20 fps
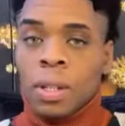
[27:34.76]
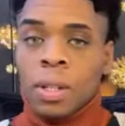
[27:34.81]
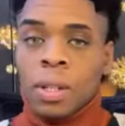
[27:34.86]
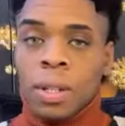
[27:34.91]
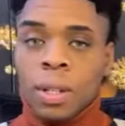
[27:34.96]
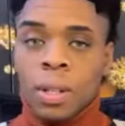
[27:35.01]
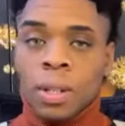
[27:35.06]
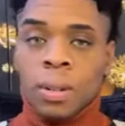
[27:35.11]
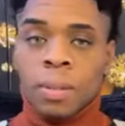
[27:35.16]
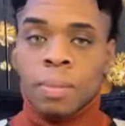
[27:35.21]

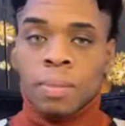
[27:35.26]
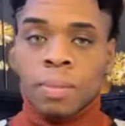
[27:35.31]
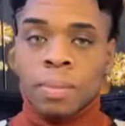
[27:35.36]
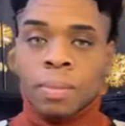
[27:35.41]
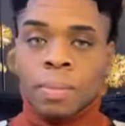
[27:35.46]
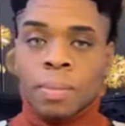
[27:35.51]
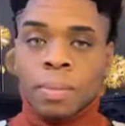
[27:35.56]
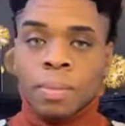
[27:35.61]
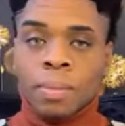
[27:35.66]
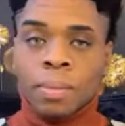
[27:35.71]

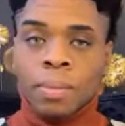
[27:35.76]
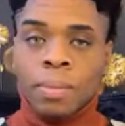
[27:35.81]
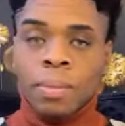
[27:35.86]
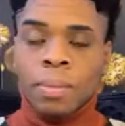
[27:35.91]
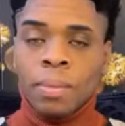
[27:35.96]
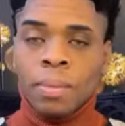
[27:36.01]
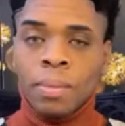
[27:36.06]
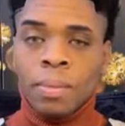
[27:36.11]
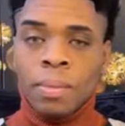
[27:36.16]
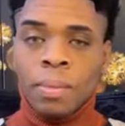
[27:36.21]

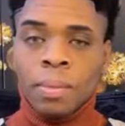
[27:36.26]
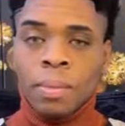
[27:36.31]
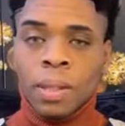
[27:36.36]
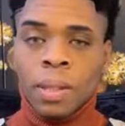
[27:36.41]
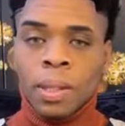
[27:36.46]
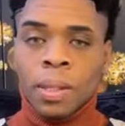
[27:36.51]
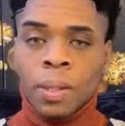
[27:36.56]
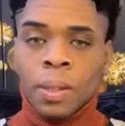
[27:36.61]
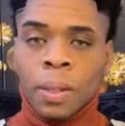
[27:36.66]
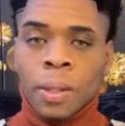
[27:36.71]

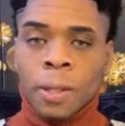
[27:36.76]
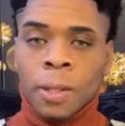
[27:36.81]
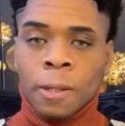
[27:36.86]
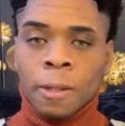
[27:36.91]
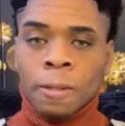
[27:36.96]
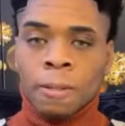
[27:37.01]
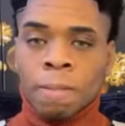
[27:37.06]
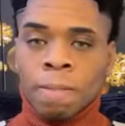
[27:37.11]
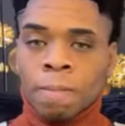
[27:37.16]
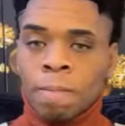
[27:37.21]

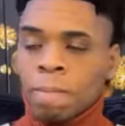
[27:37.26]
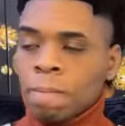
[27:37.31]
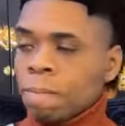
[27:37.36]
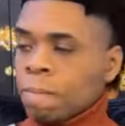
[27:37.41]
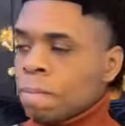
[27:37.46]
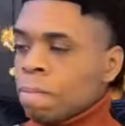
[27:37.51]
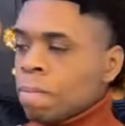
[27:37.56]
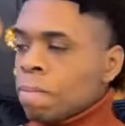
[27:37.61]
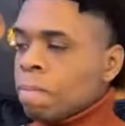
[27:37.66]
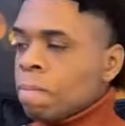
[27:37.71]

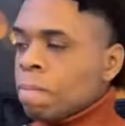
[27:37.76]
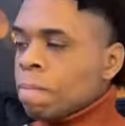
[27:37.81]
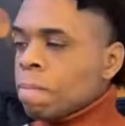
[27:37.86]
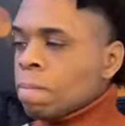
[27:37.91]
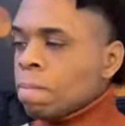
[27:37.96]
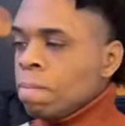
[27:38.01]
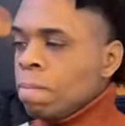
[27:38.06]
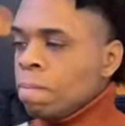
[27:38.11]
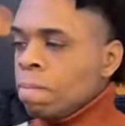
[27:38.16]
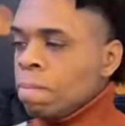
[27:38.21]

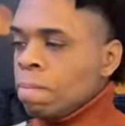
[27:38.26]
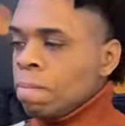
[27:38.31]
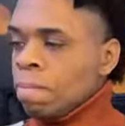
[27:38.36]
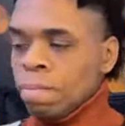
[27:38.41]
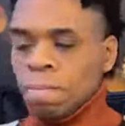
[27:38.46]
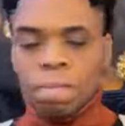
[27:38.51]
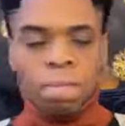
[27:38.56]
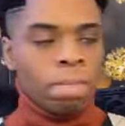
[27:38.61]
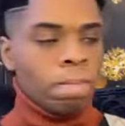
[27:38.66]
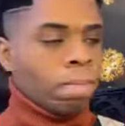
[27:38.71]

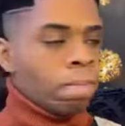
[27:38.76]
(no one is talking)